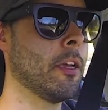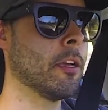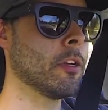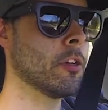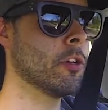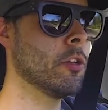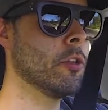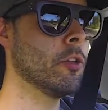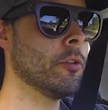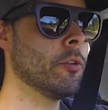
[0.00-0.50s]

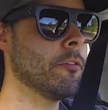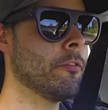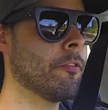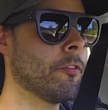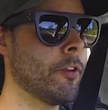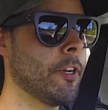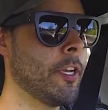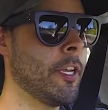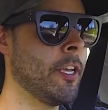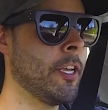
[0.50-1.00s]

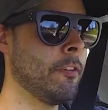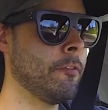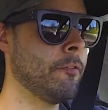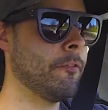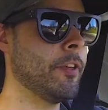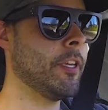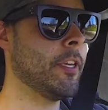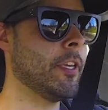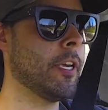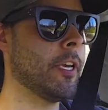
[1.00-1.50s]
gluten-free,
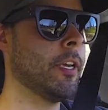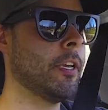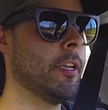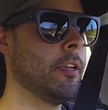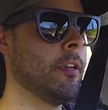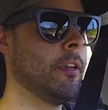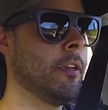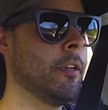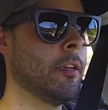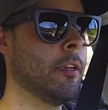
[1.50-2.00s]

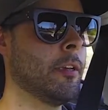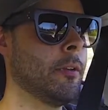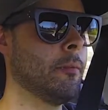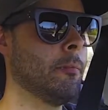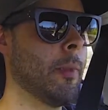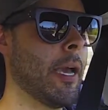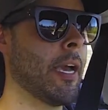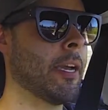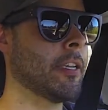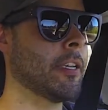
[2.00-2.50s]
vegan
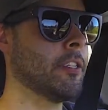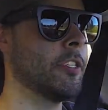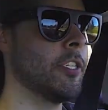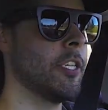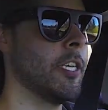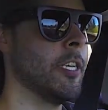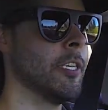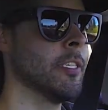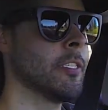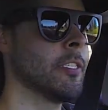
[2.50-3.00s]
mac and
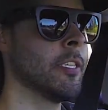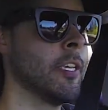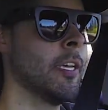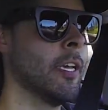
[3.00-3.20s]
cheese.